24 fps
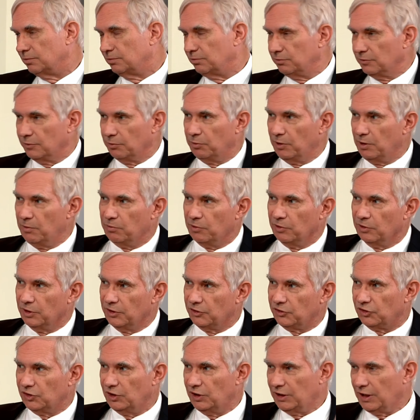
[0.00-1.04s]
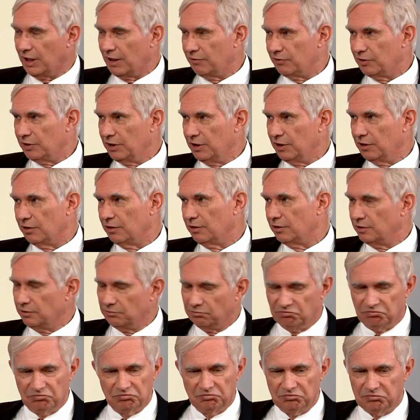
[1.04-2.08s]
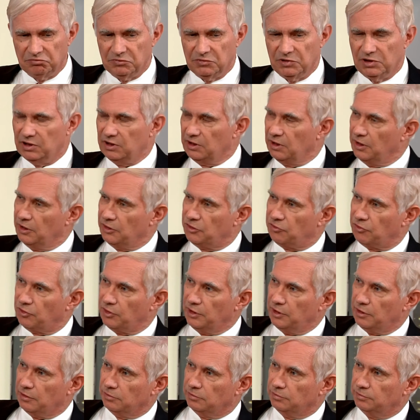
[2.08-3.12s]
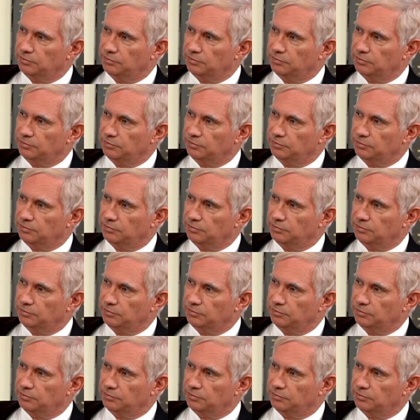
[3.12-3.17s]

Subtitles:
the people listening have an ear, it's for you.